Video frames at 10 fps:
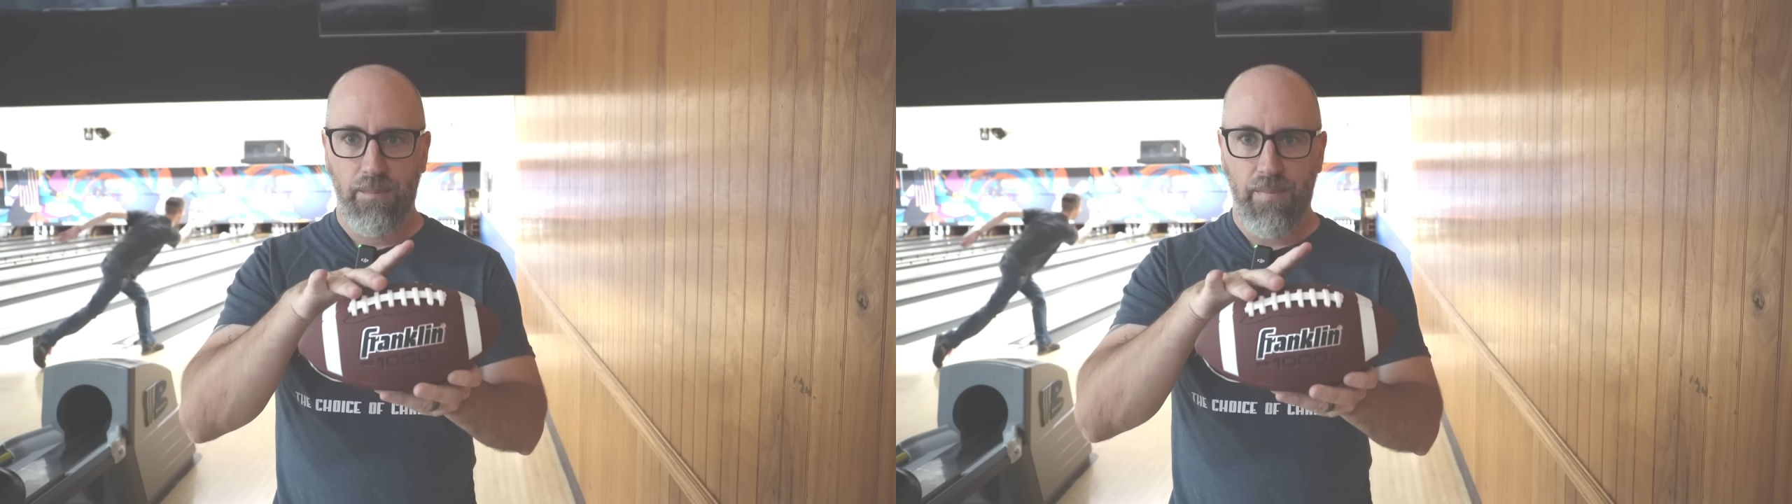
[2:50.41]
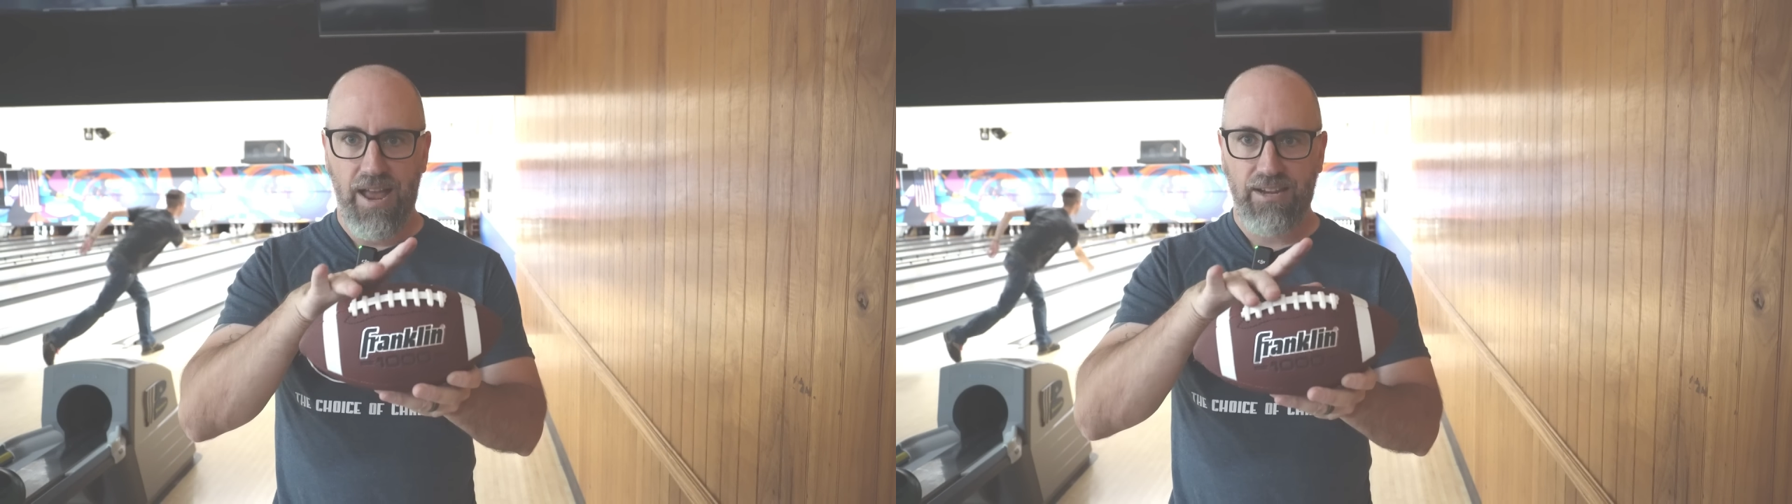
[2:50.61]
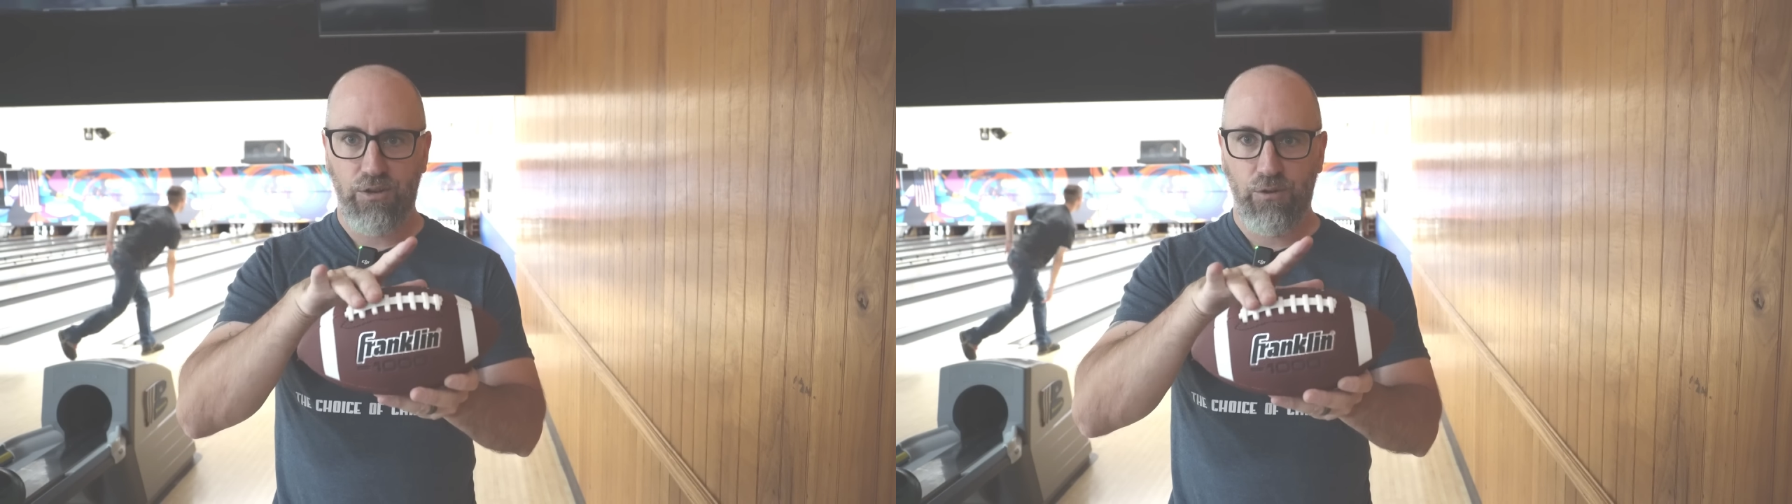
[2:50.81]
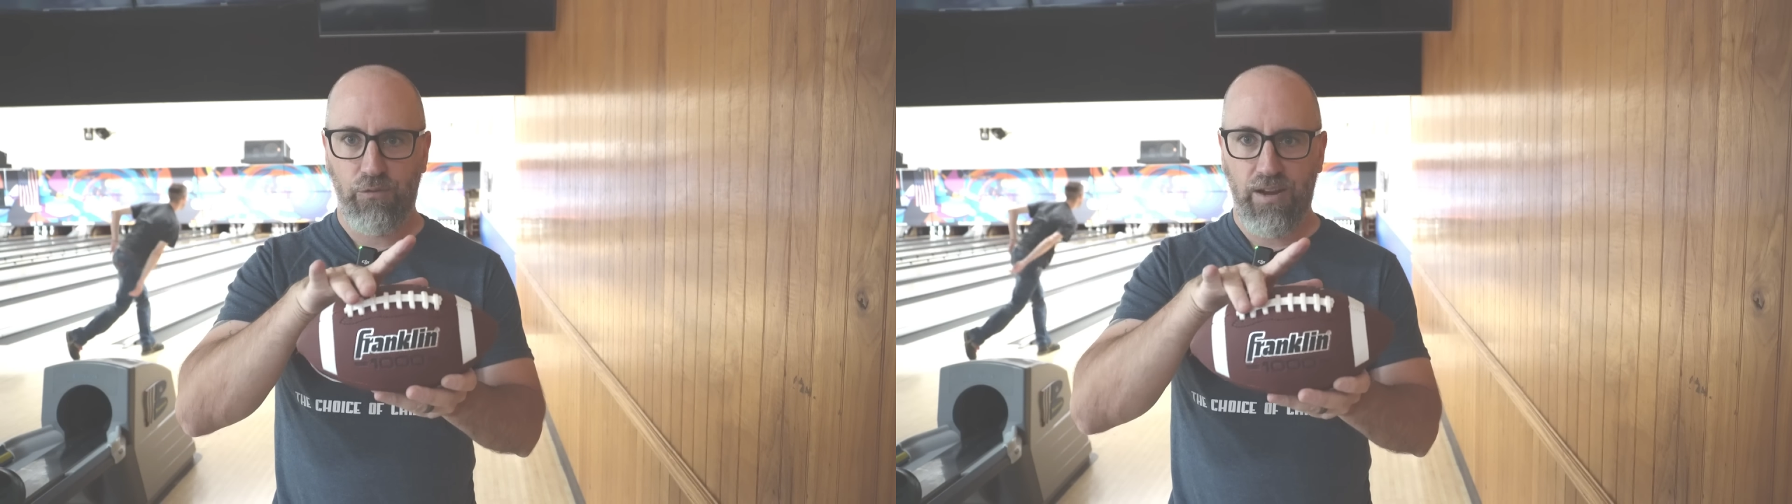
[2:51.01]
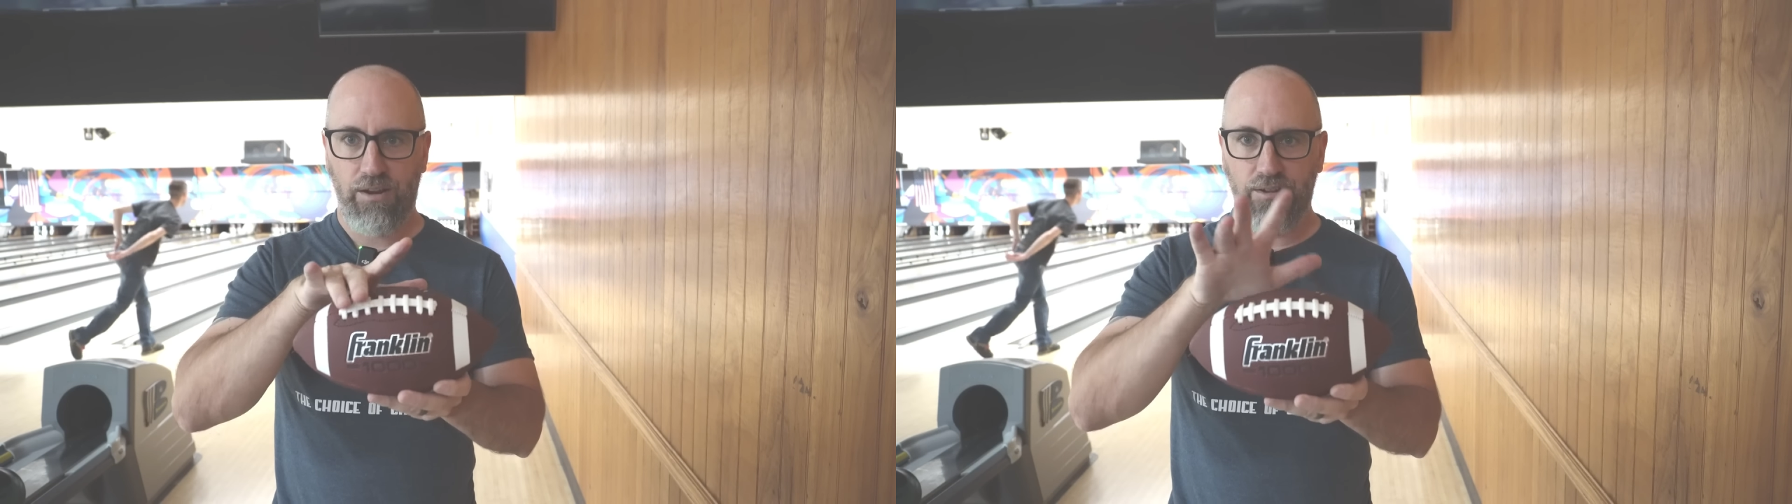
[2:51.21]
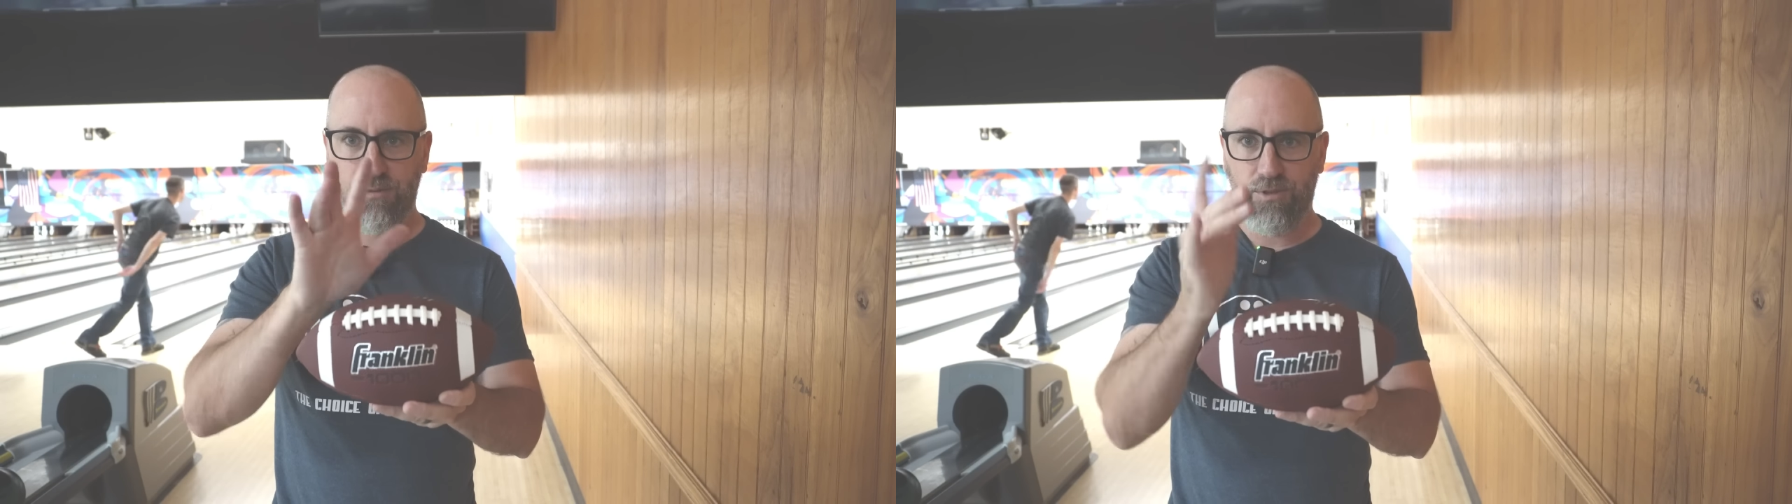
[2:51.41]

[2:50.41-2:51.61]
my two fingers,